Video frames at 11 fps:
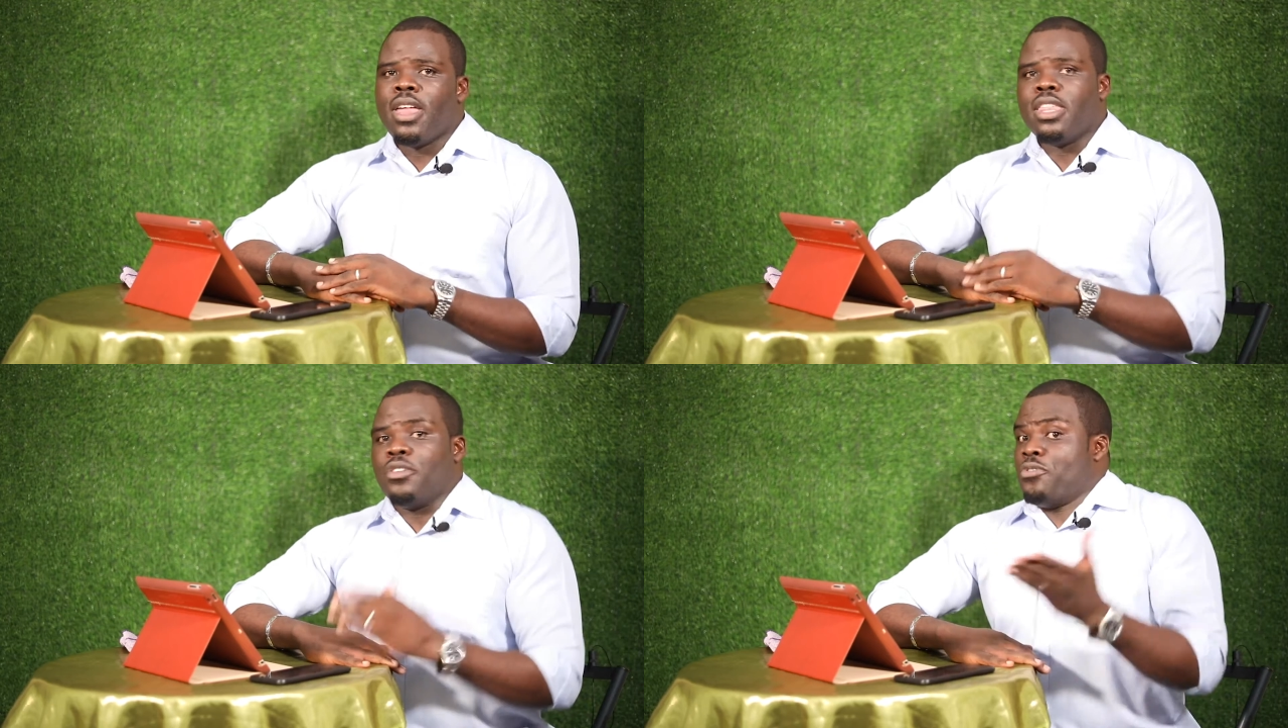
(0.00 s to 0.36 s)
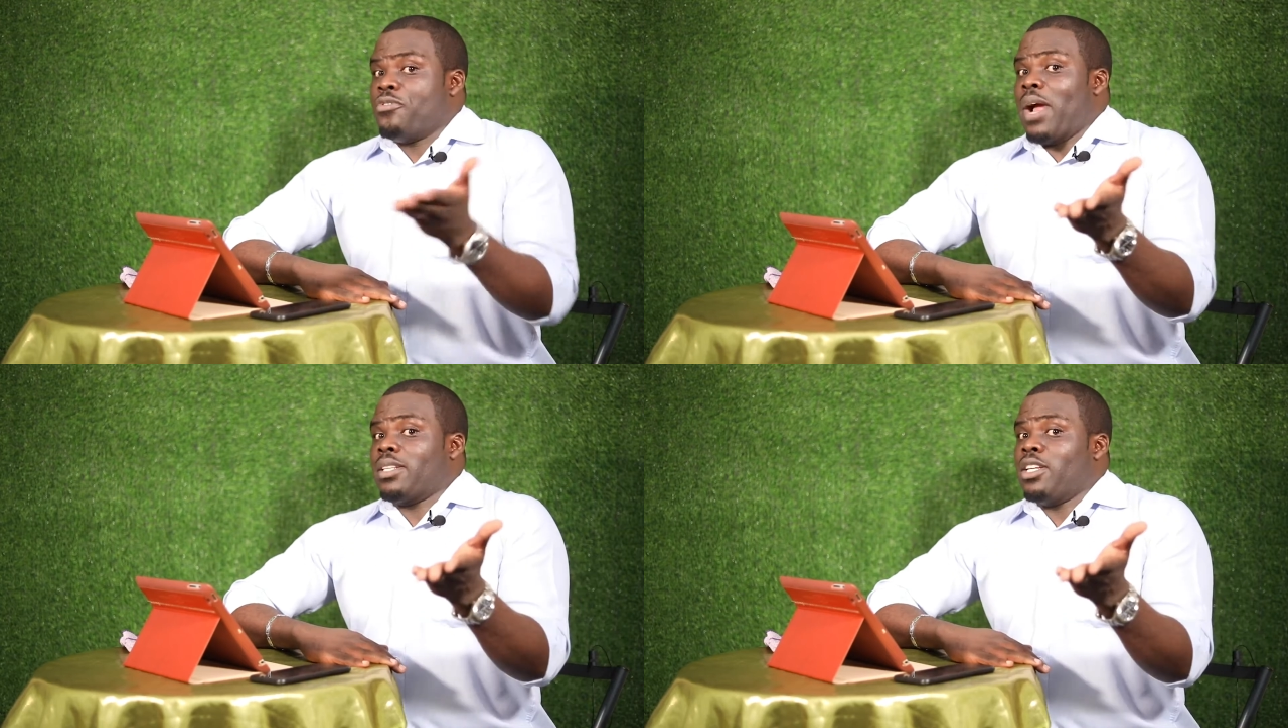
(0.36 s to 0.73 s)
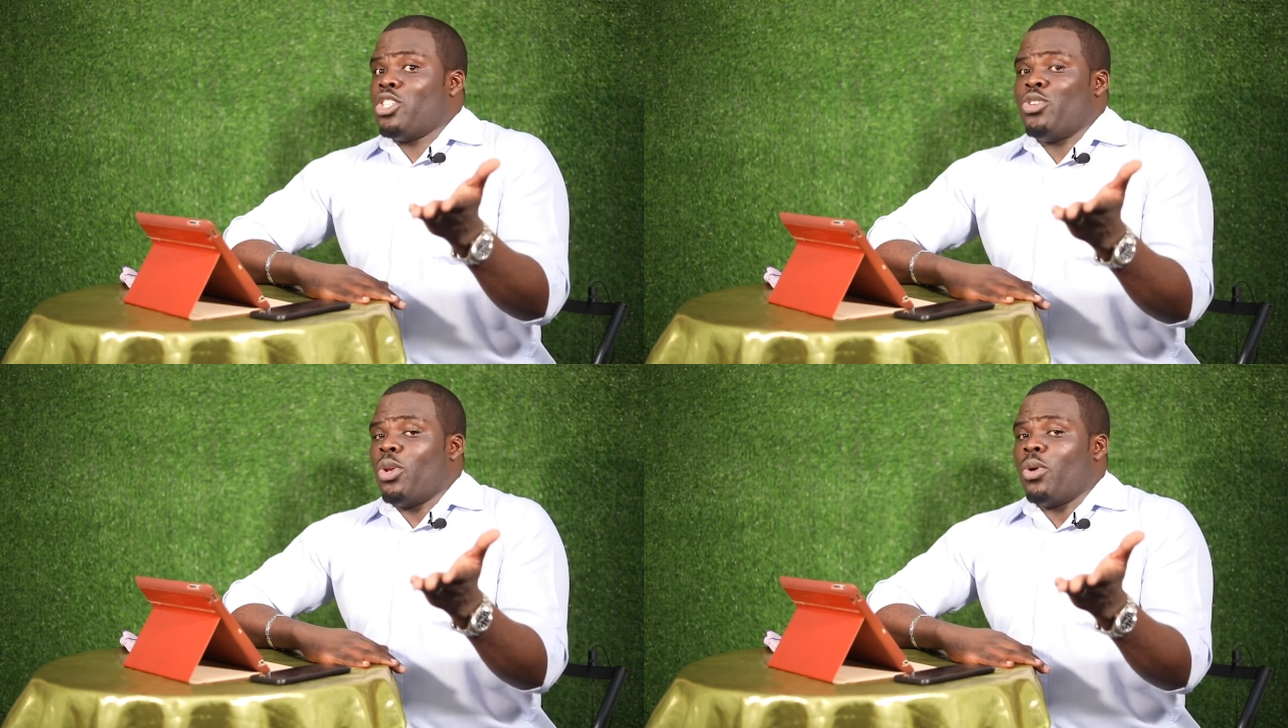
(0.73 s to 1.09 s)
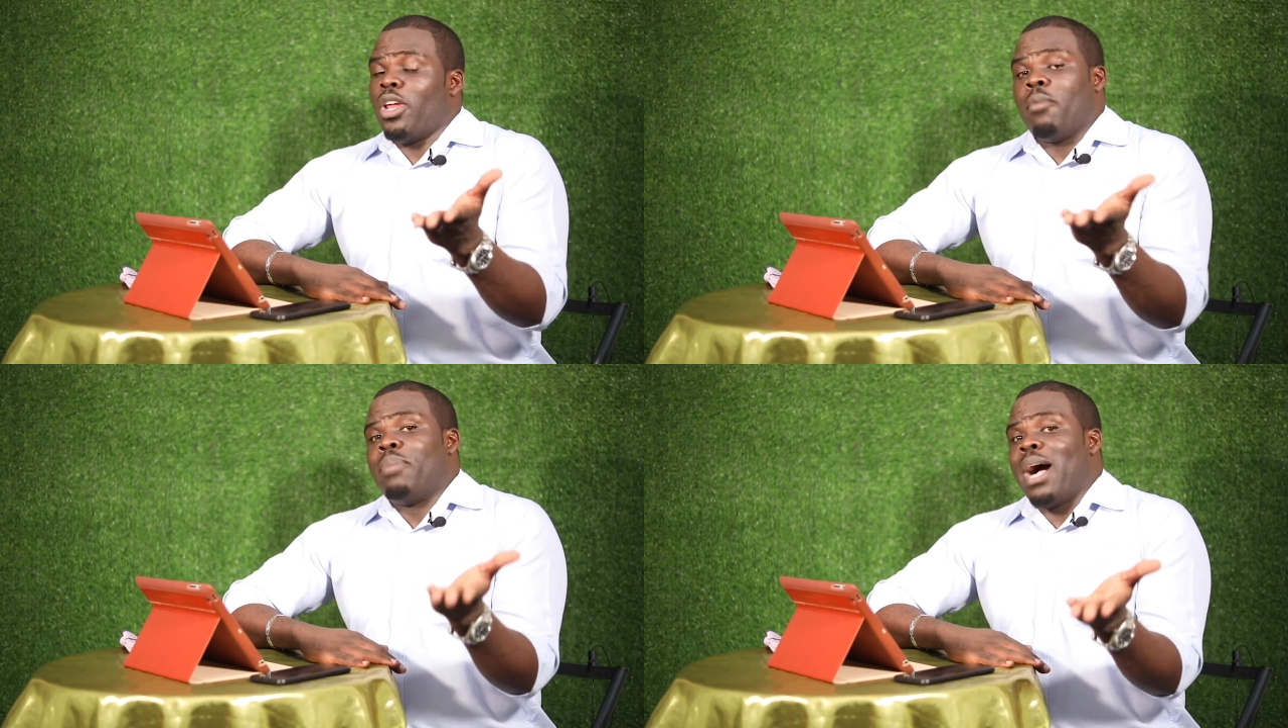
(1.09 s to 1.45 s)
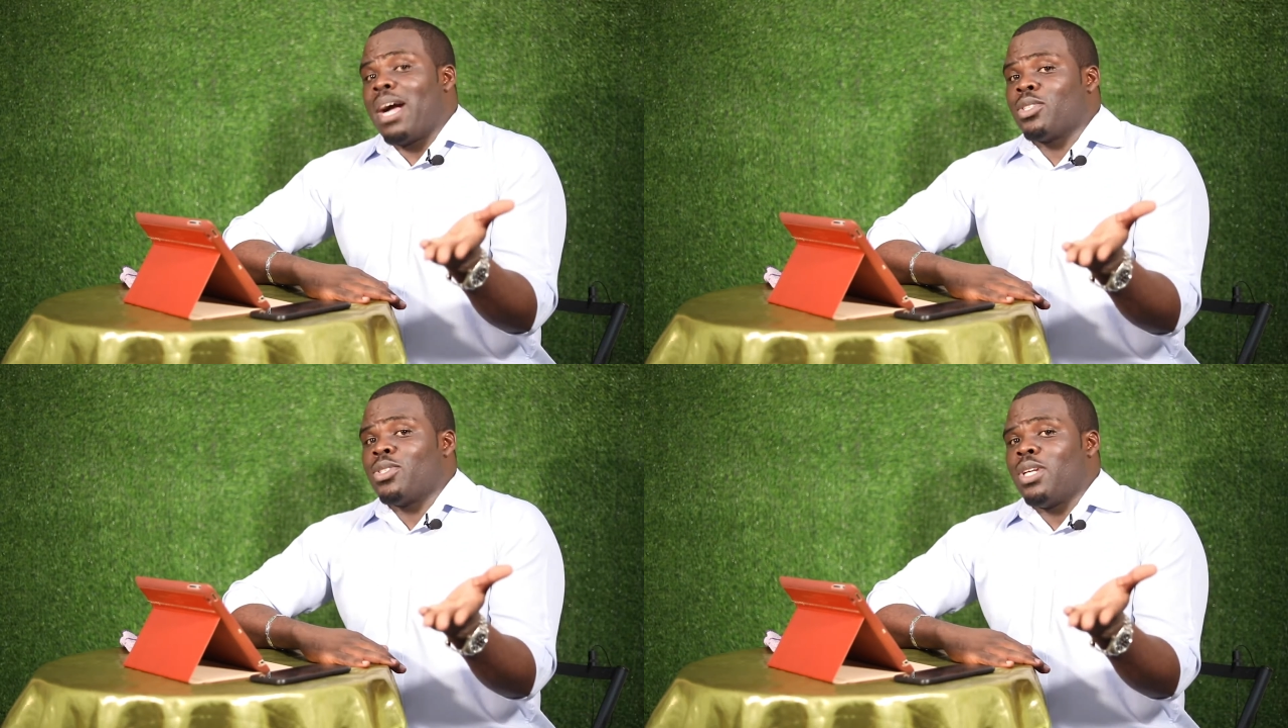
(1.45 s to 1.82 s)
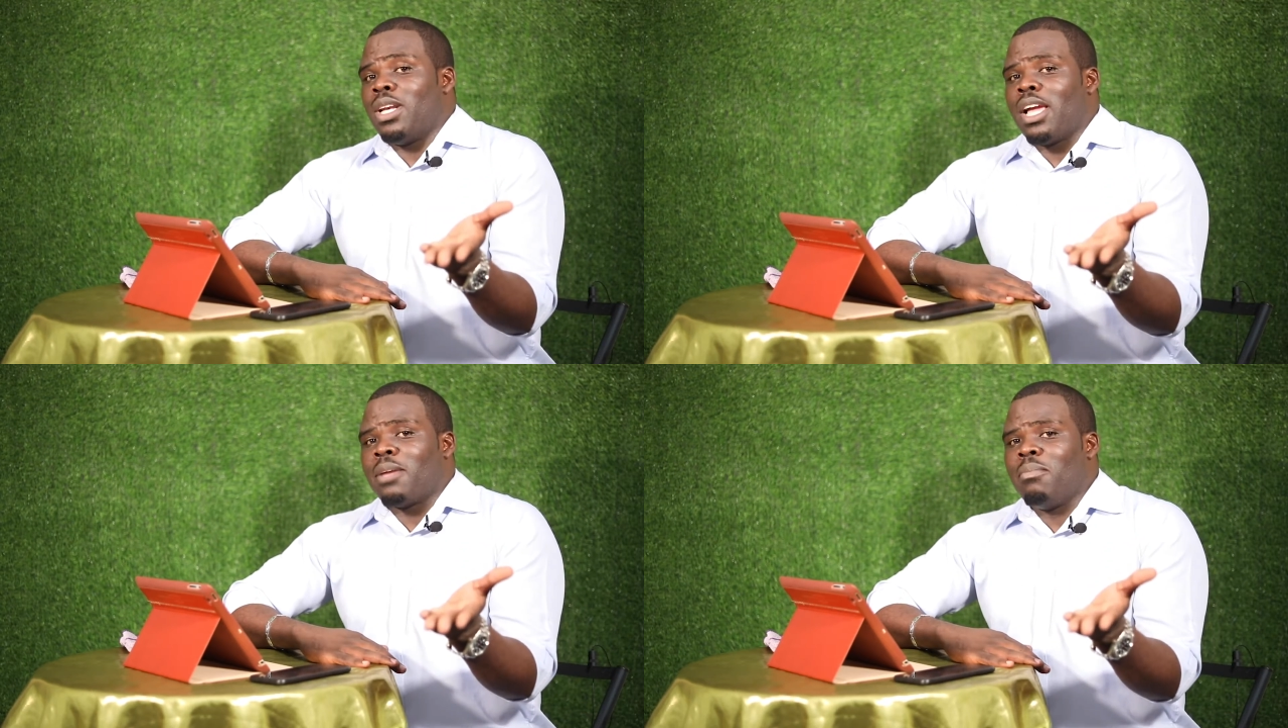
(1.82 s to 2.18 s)
The fact that you're not a pastor
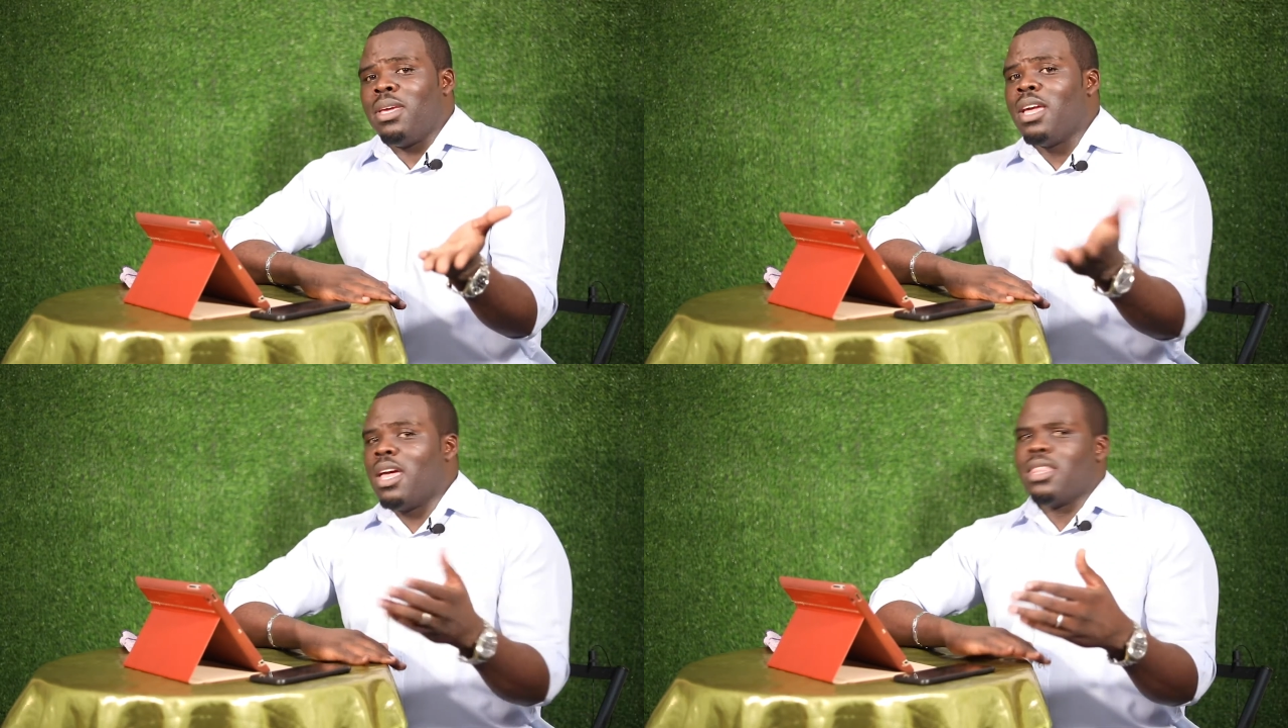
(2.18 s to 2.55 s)
like me,